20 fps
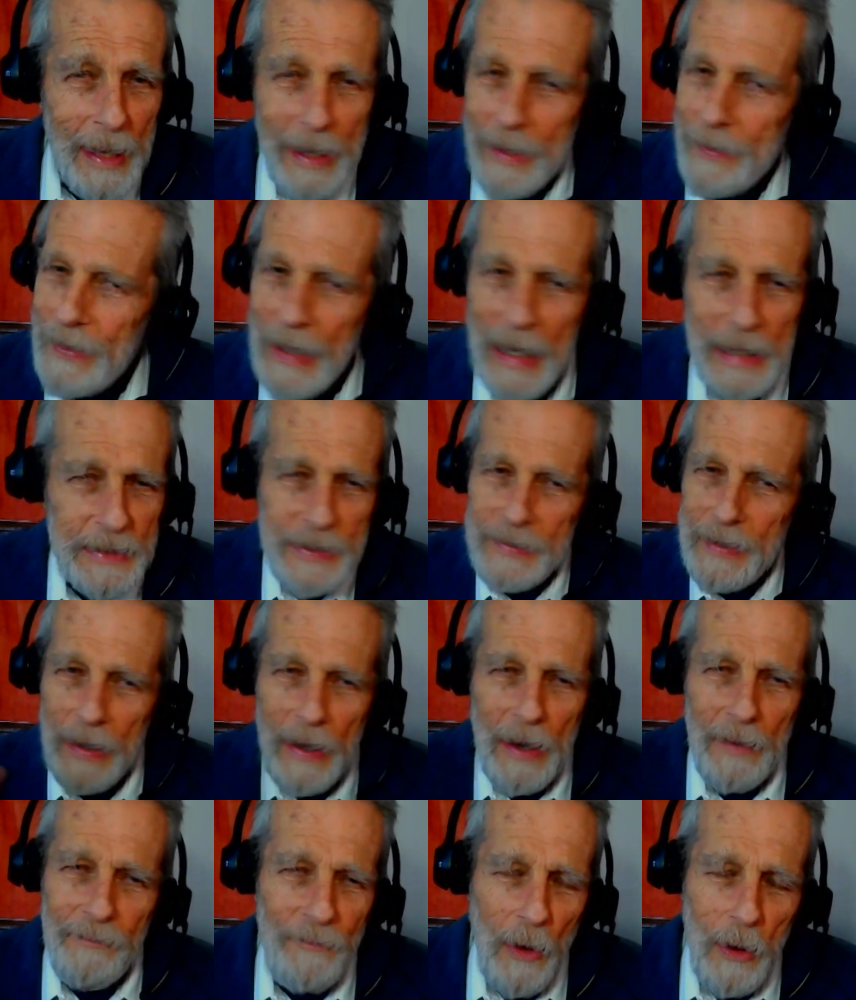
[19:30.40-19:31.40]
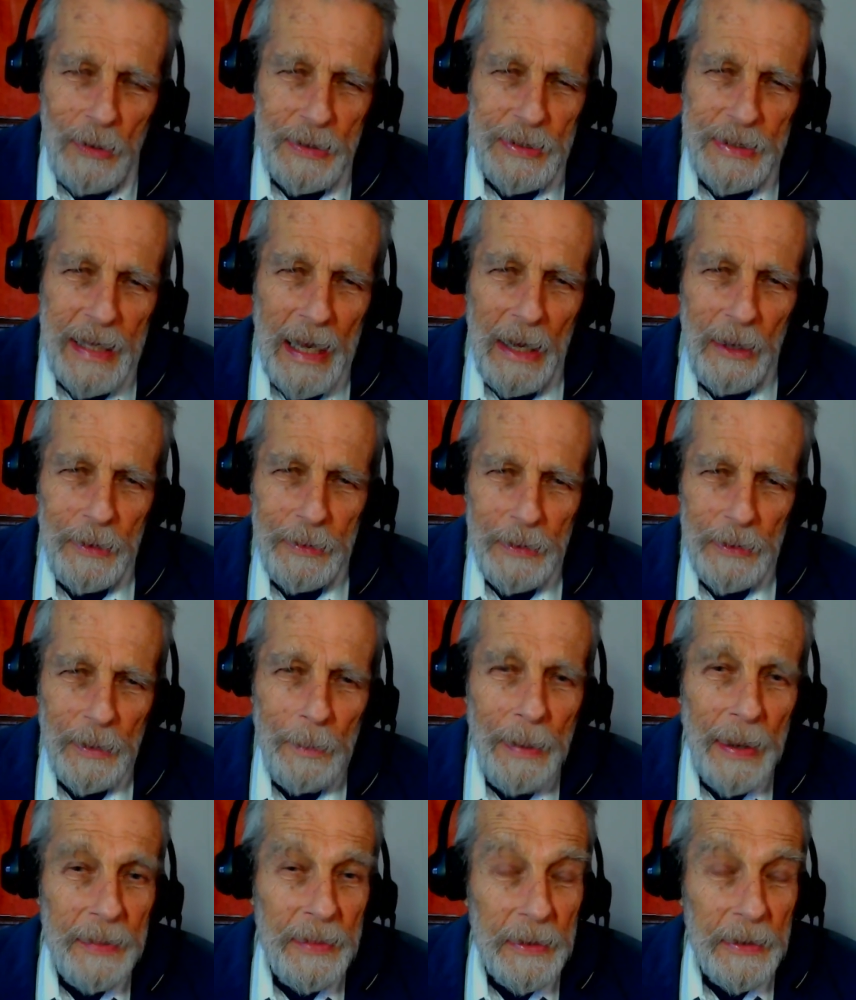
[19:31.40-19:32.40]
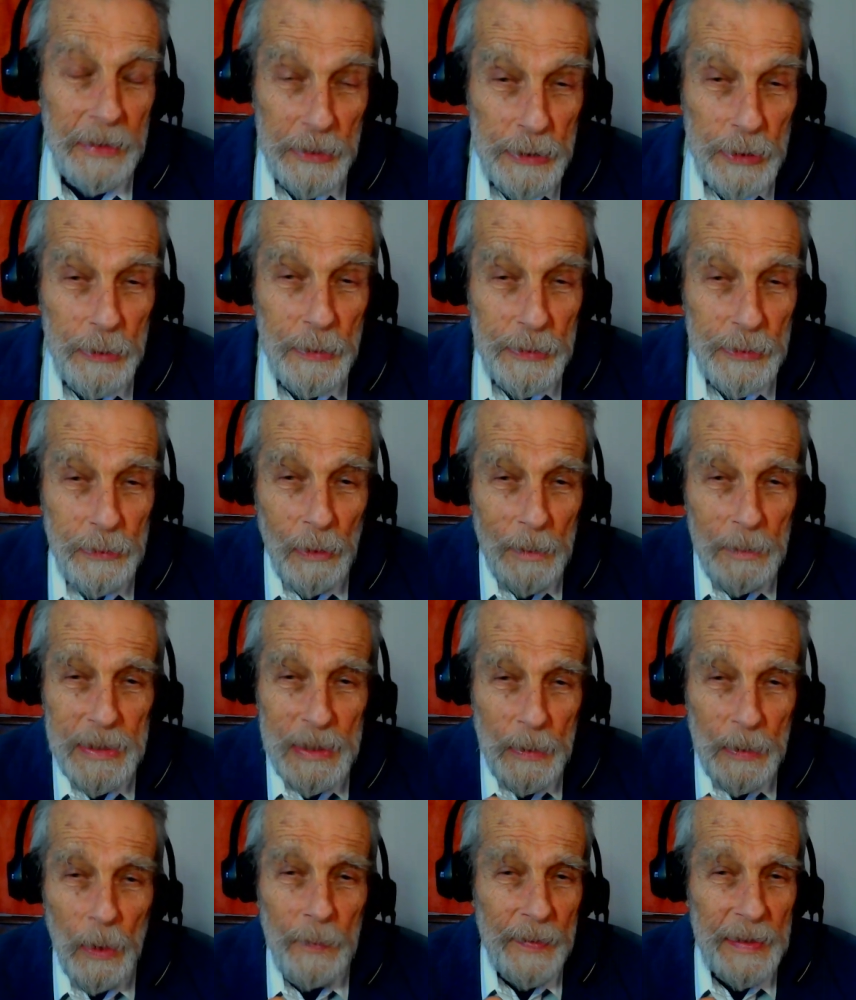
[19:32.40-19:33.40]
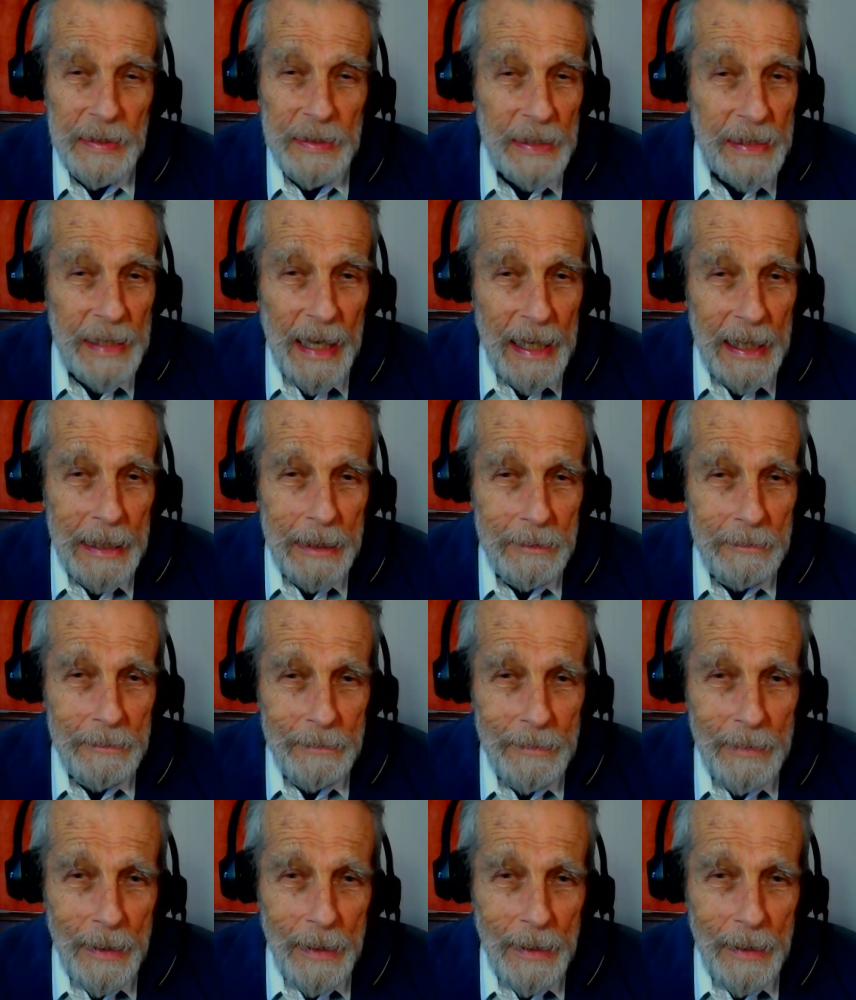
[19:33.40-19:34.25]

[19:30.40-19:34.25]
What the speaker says: that's a false calendar that the Jews are observing today.